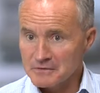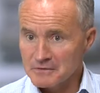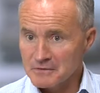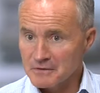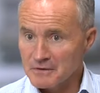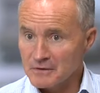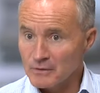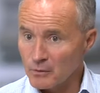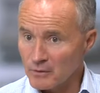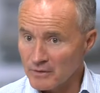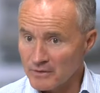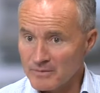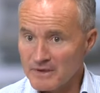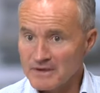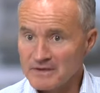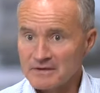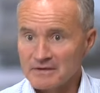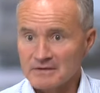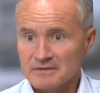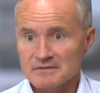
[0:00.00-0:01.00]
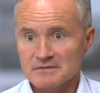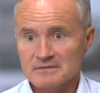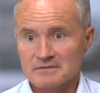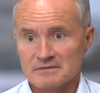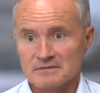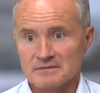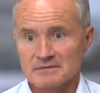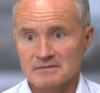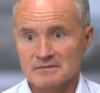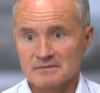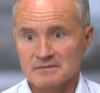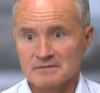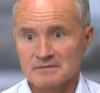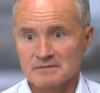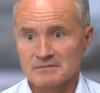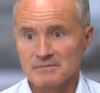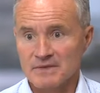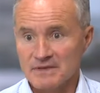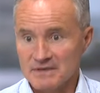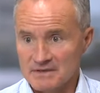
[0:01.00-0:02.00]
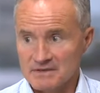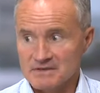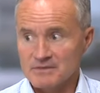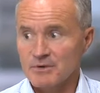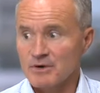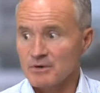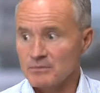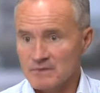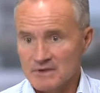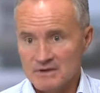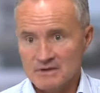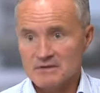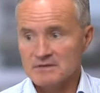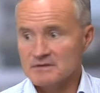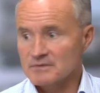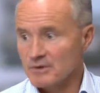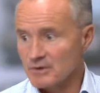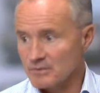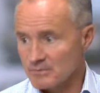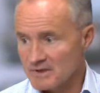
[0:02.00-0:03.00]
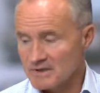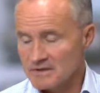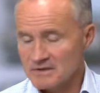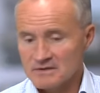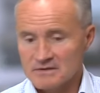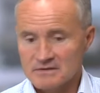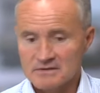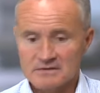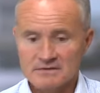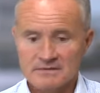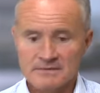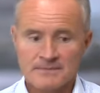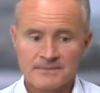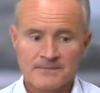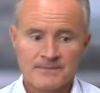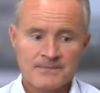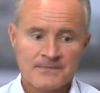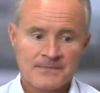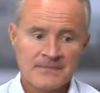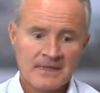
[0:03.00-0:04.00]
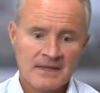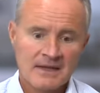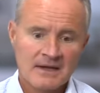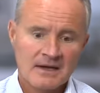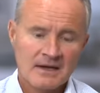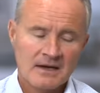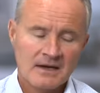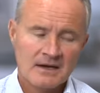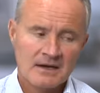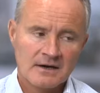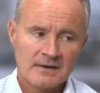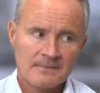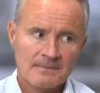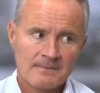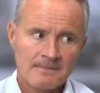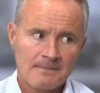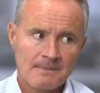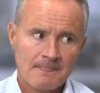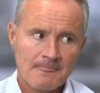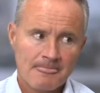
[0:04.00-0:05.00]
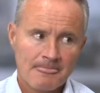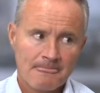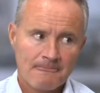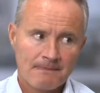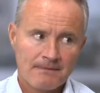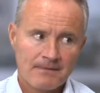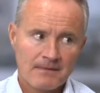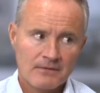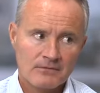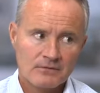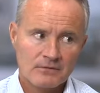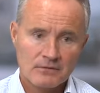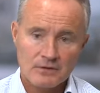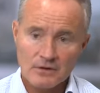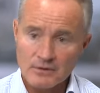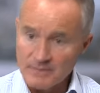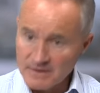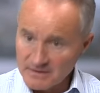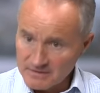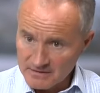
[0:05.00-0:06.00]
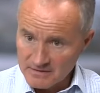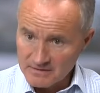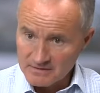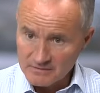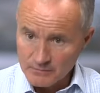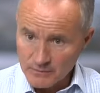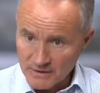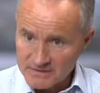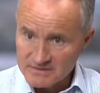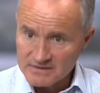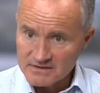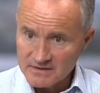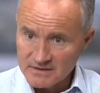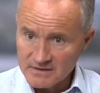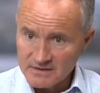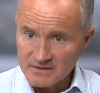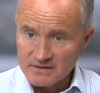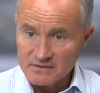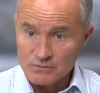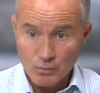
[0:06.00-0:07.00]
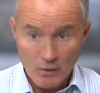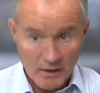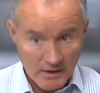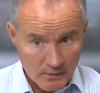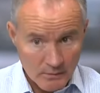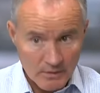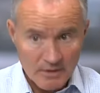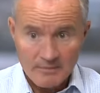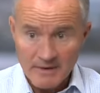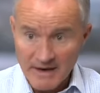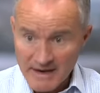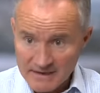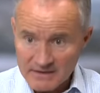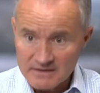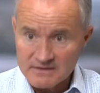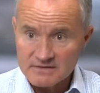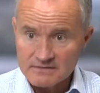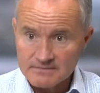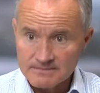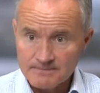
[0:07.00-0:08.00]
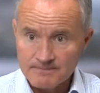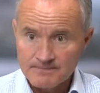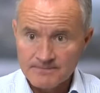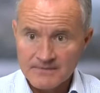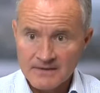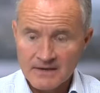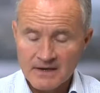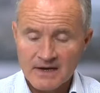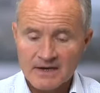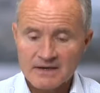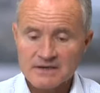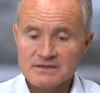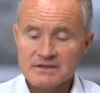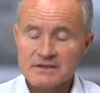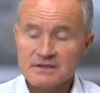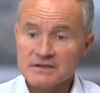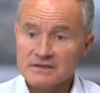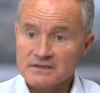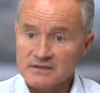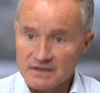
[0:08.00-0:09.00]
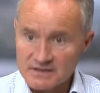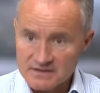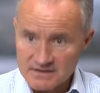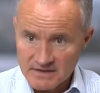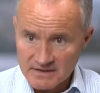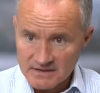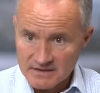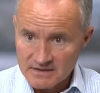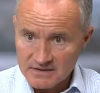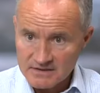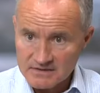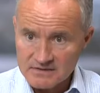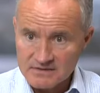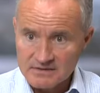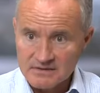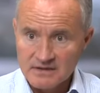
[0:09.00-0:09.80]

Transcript: loathe meetings. Meetings about meetings about meetings. So our meeting is a Wednesday. It's 1 hour max. And it's to discuss ideas.